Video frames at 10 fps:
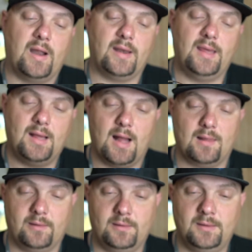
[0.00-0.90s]

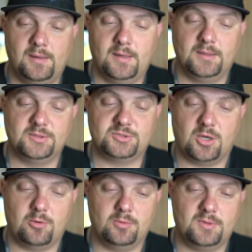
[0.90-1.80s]
e-collar.
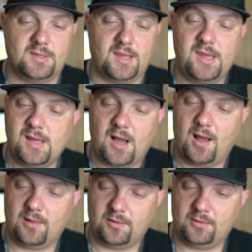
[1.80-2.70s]
So the
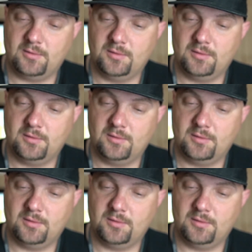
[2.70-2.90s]
e-collar,